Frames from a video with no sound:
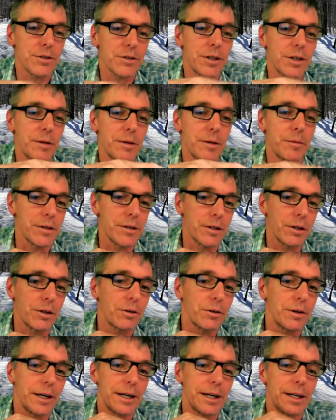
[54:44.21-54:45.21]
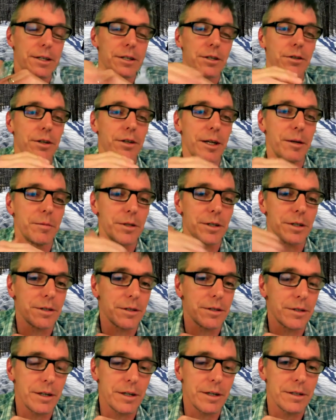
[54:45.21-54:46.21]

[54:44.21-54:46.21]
stream, you know, those low gradient streams is,